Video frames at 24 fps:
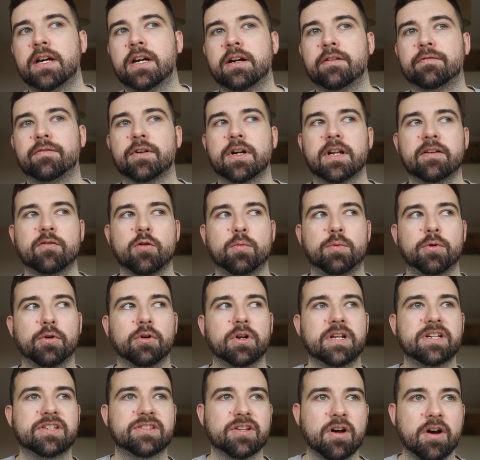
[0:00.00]
for Liverpool,
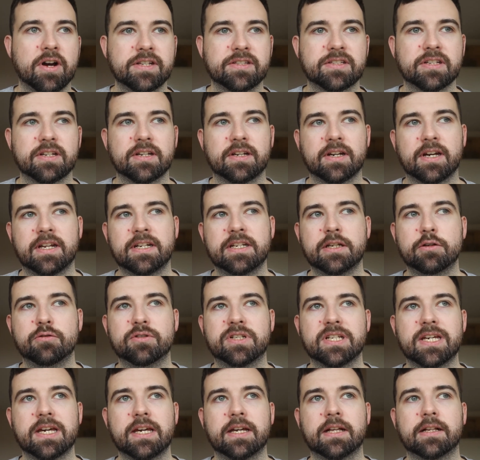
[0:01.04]
he signs a new
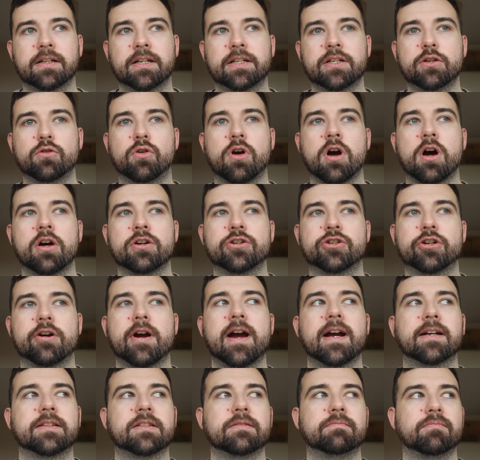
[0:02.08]
deal, a new
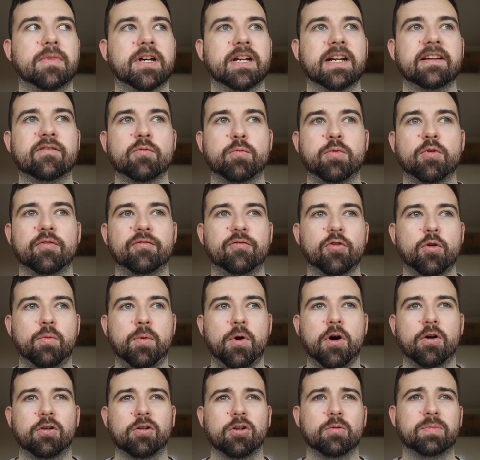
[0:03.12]
contract, and Liverpool
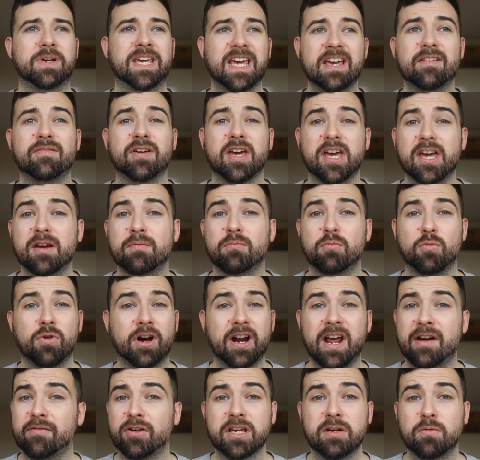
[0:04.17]
Football Club give him
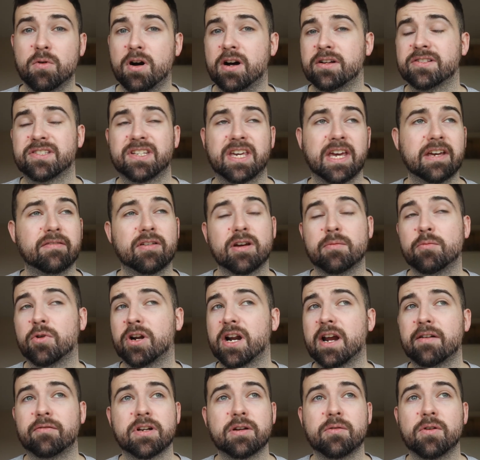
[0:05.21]
whatever he wants. Give him
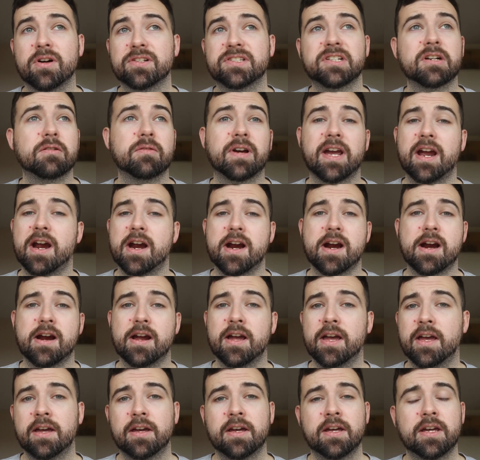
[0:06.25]
whatever he wants. I don't care
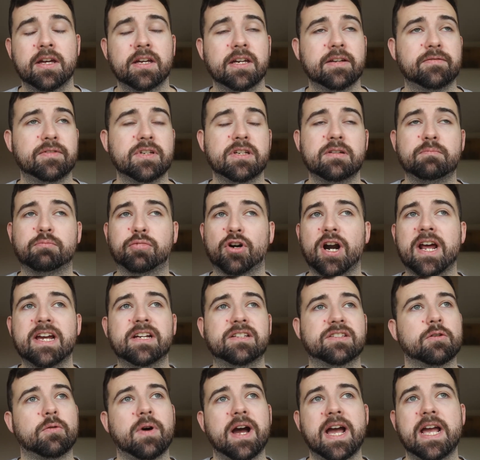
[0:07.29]
if he
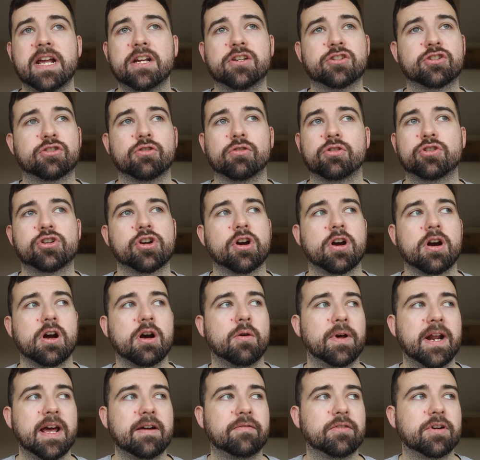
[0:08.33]
breaks the wage structure or
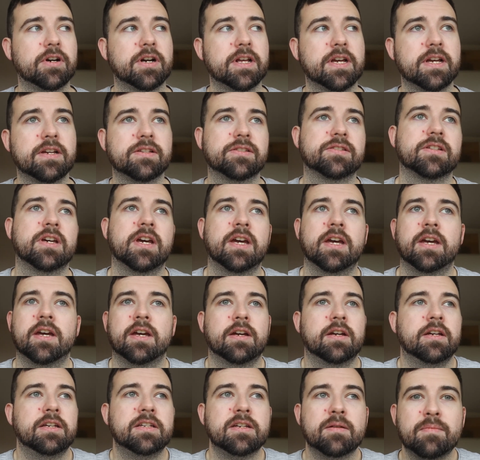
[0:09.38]
whatever it is.
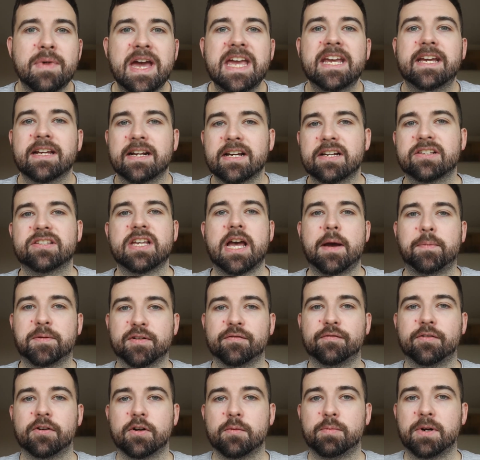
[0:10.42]
You make an exception
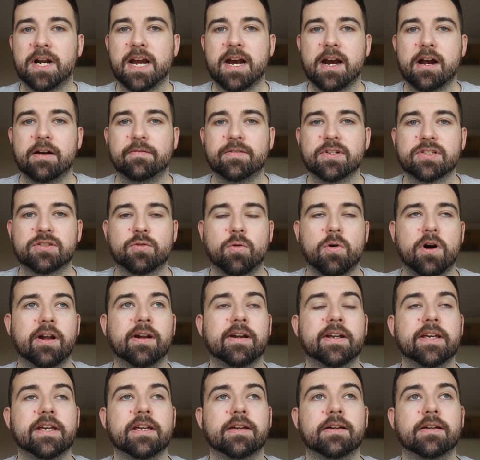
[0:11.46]
for a player of his
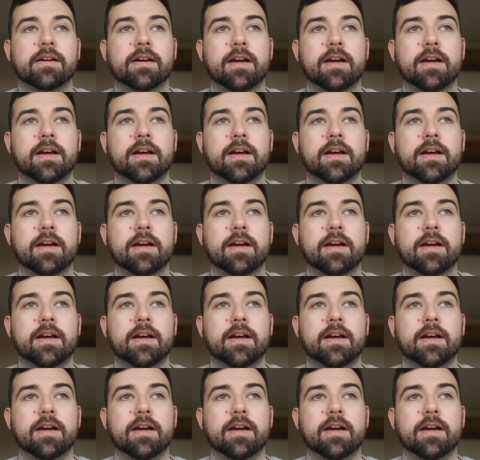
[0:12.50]
quality.